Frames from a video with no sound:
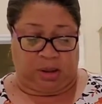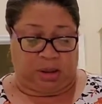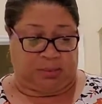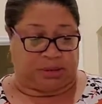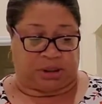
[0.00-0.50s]

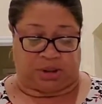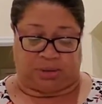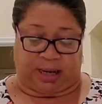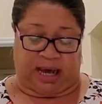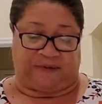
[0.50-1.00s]
I'm just going to do
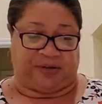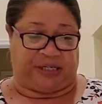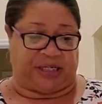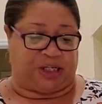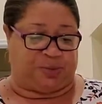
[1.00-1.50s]
a half a
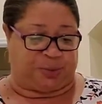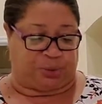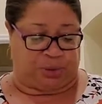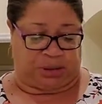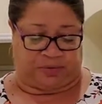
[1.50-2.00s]

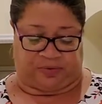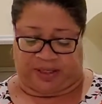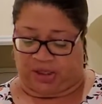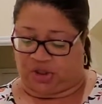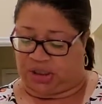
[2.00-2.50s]
teaspoon of
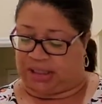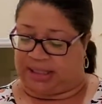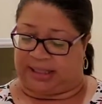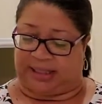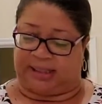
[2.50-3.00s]
each of
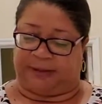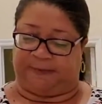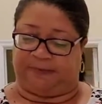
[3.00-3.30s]
these.